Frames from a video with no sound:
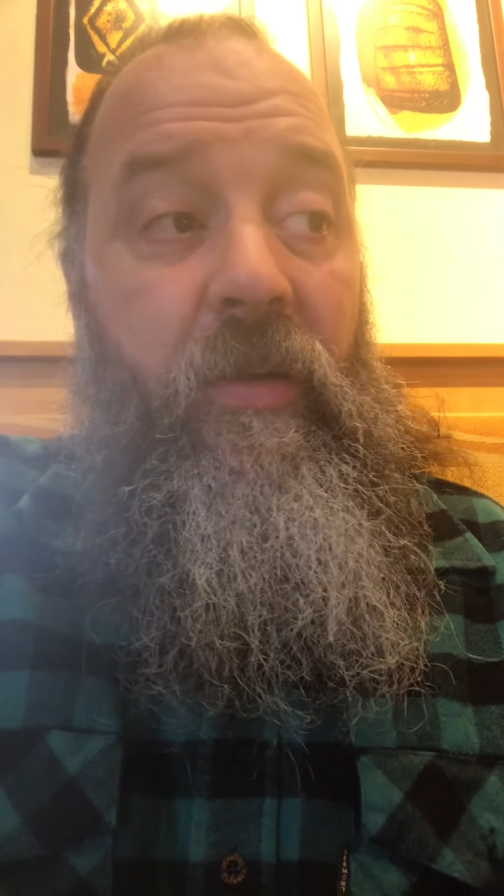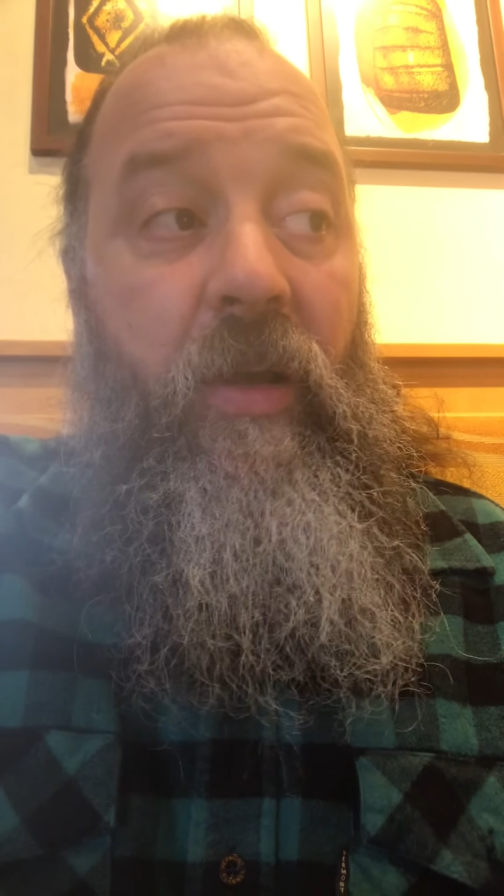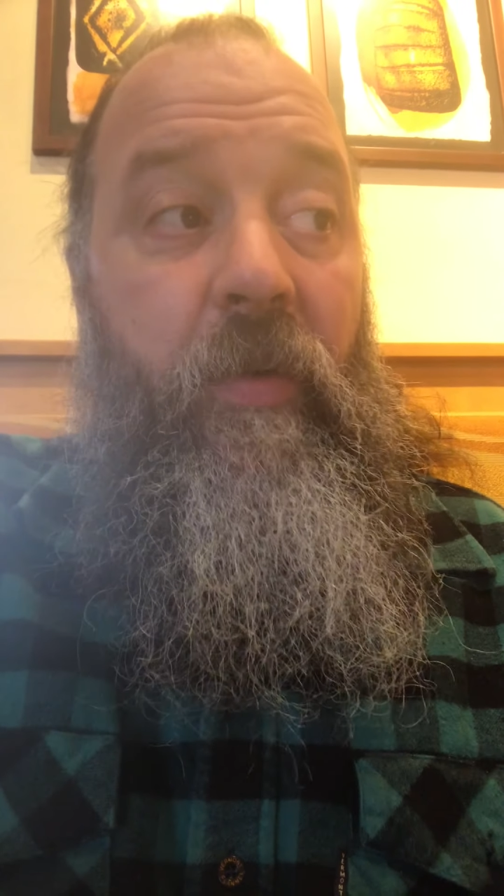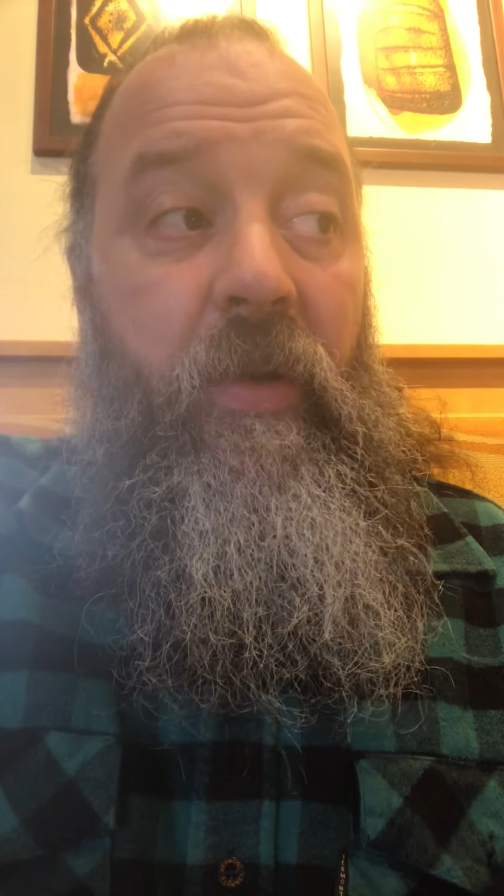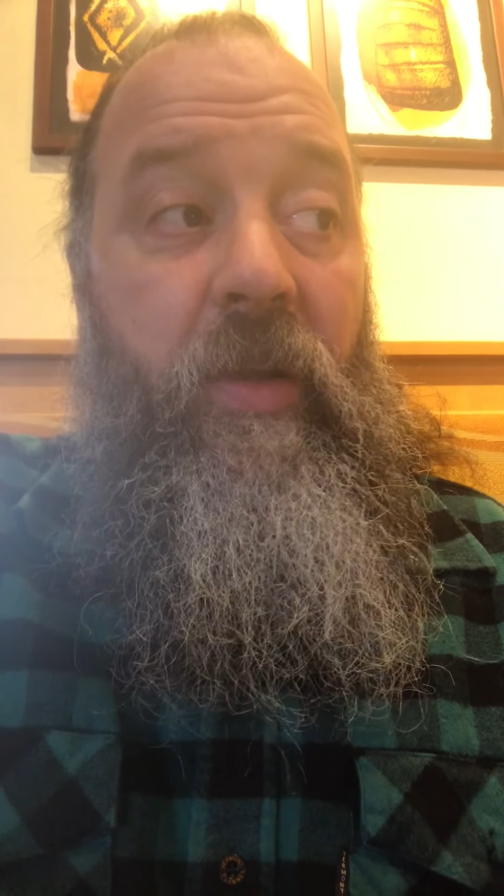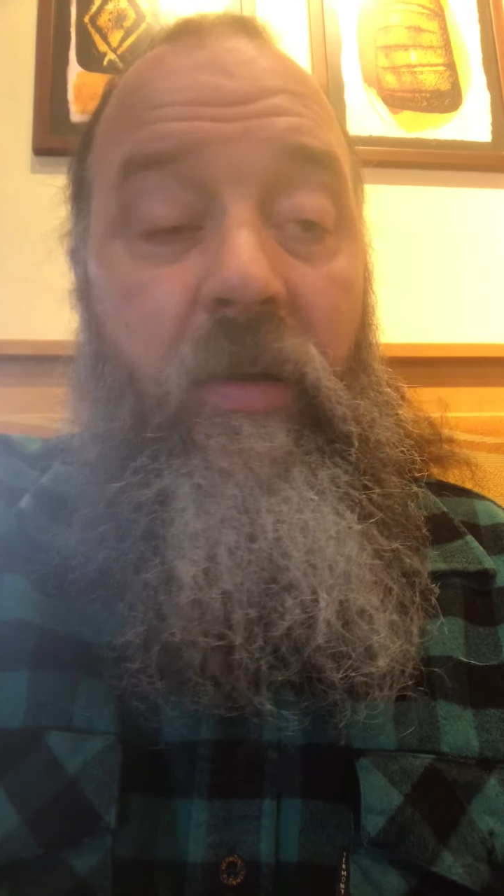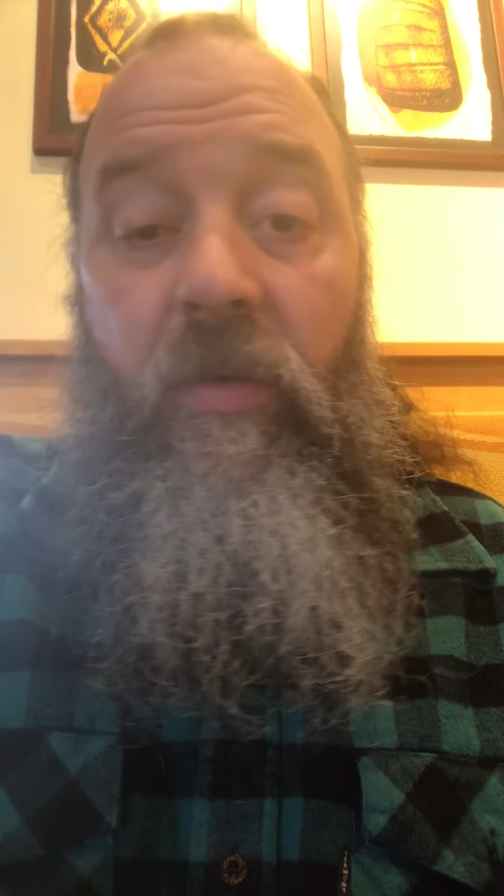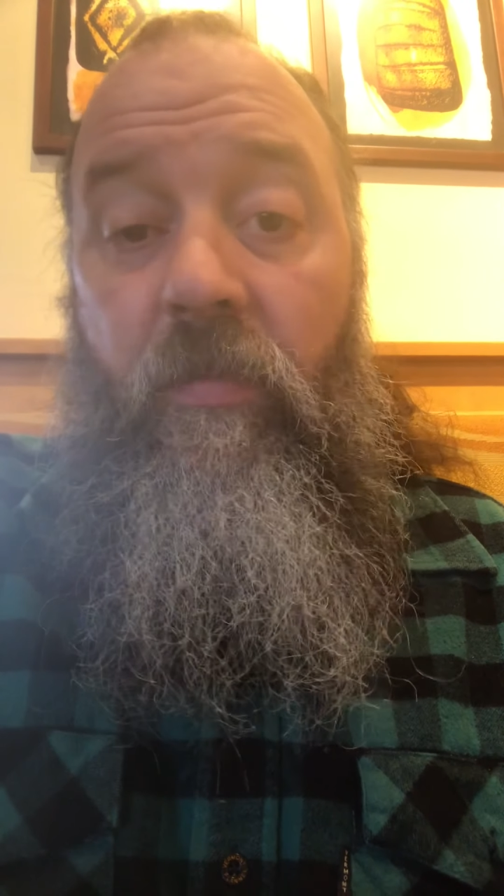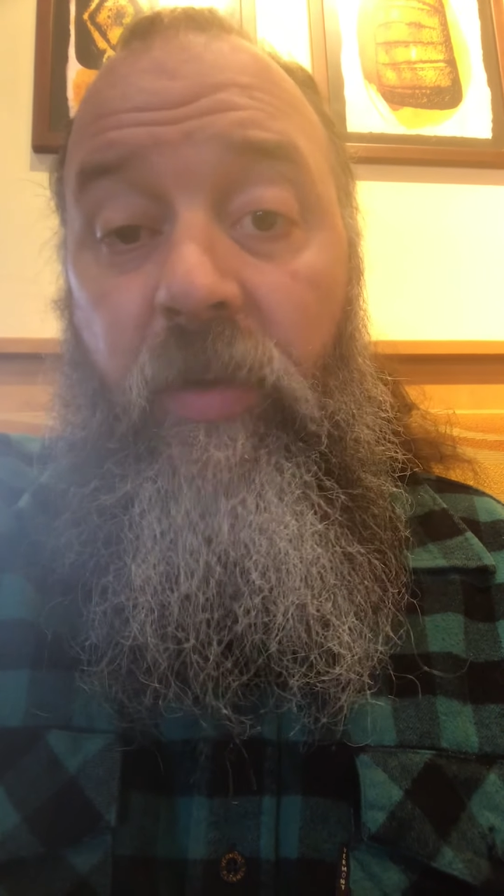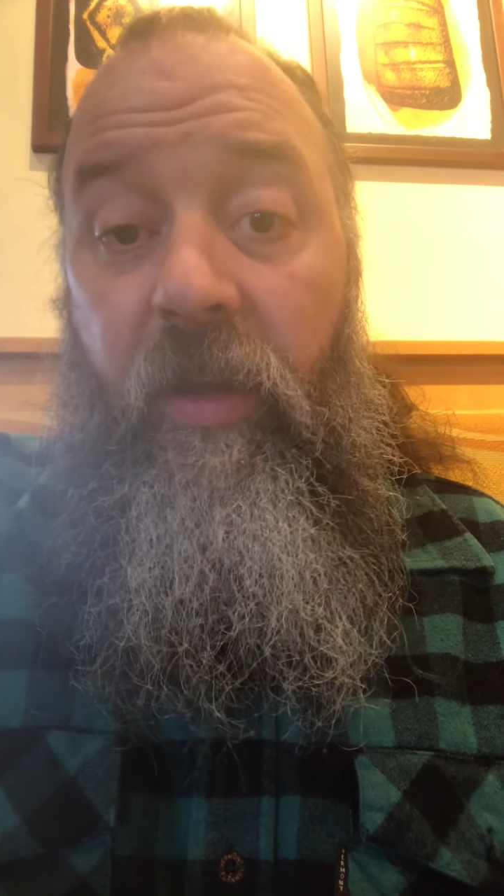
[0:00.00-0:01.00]
that we
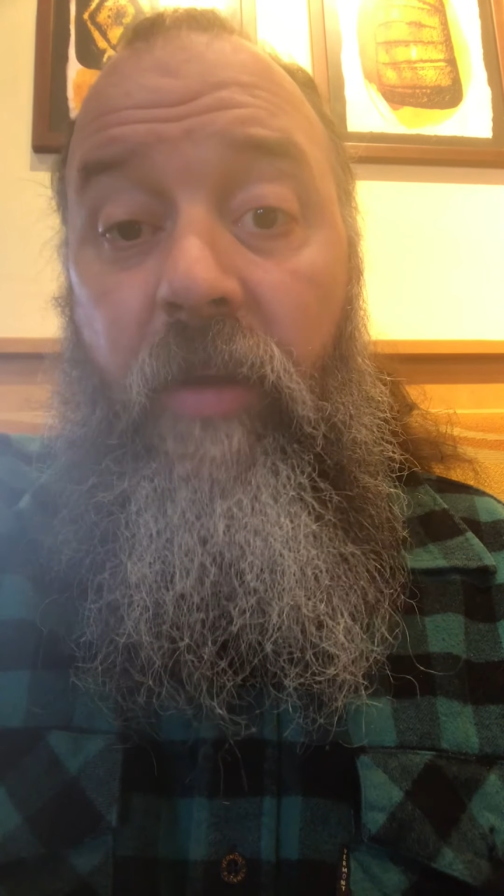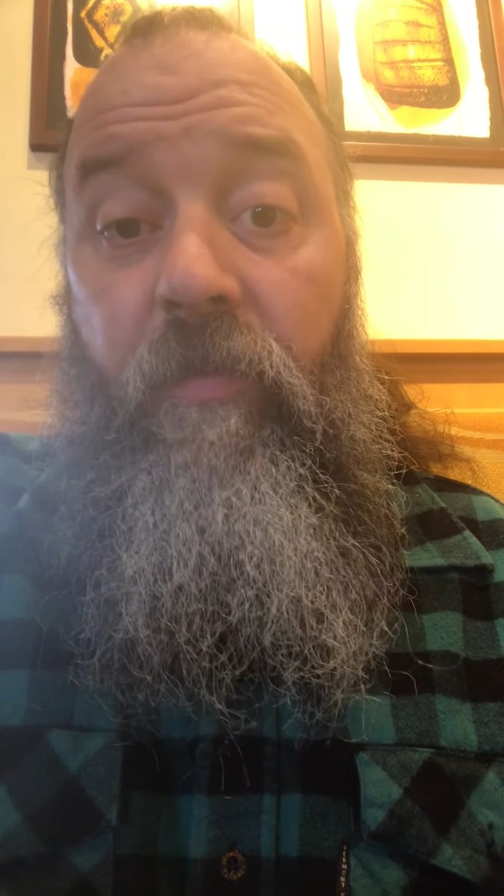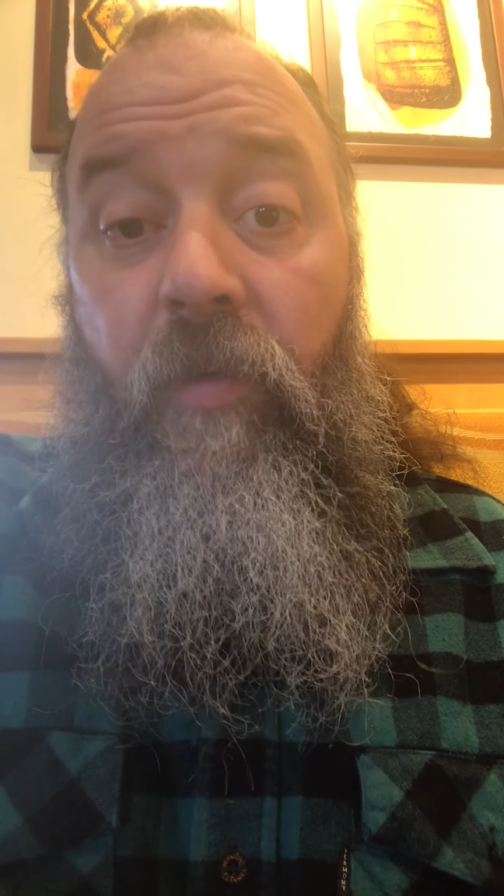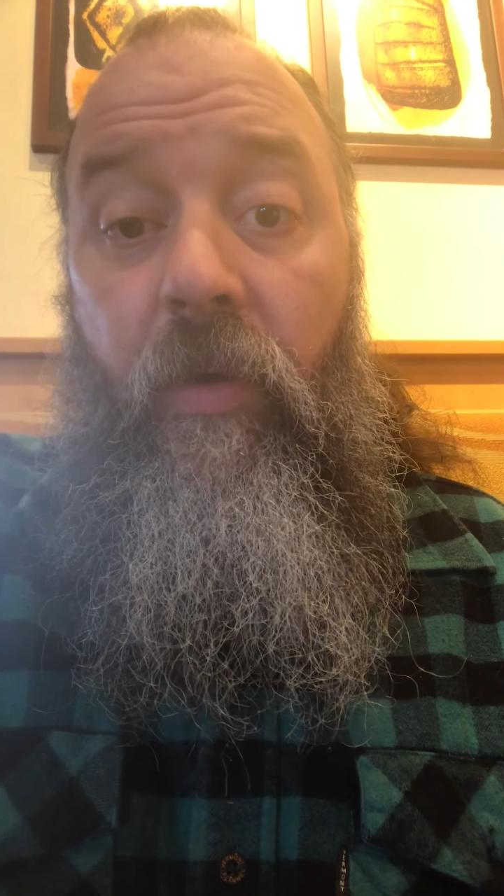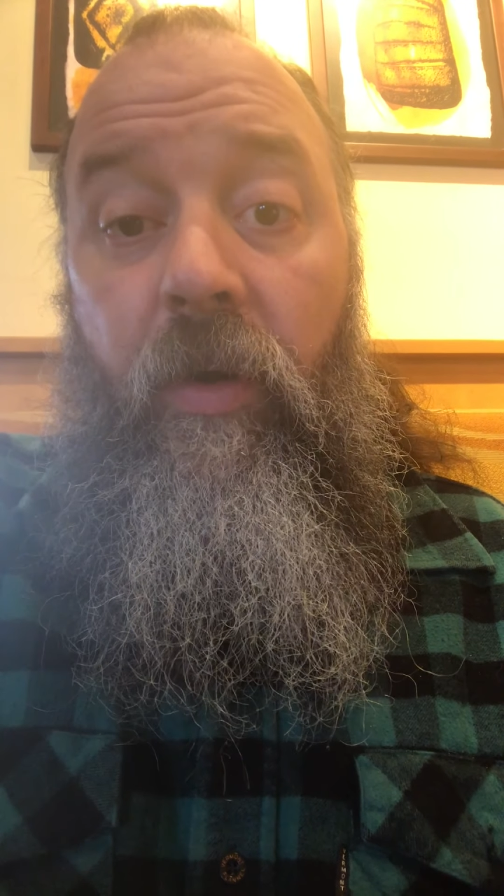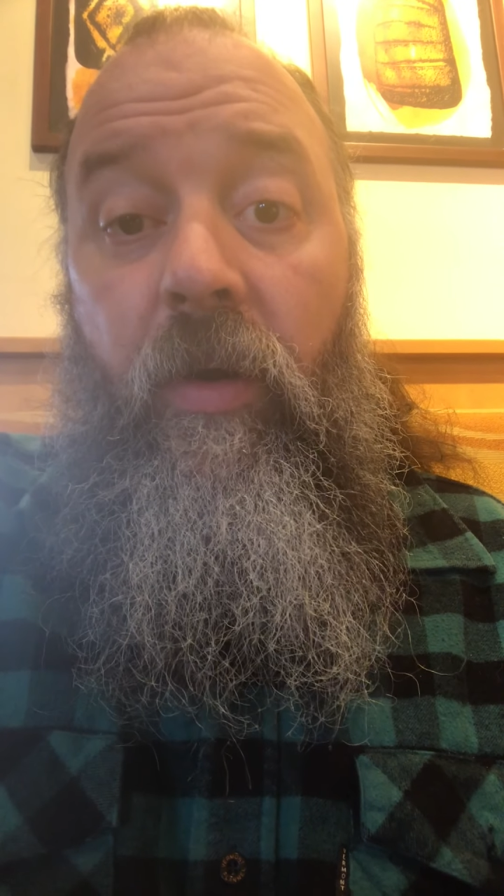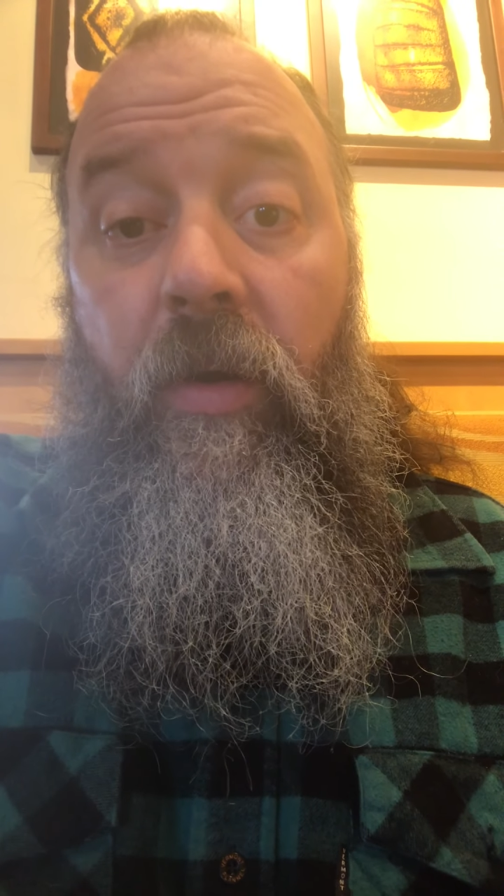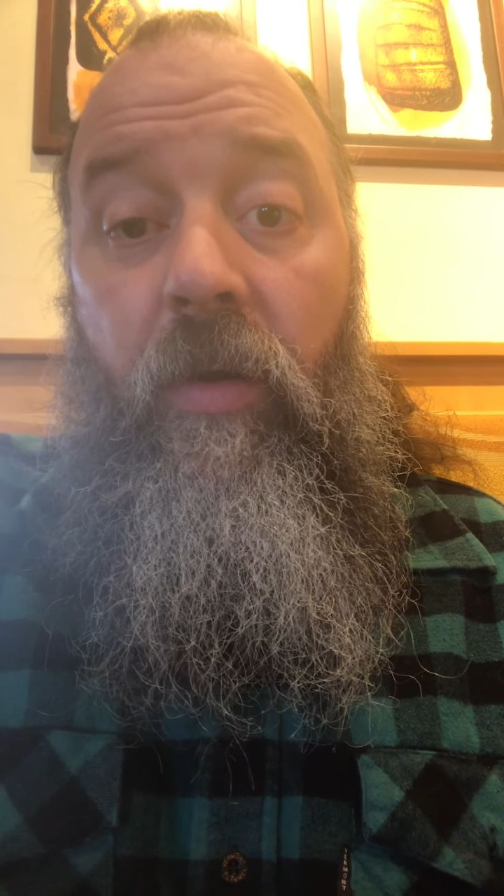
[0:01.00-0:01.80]
didn't plan for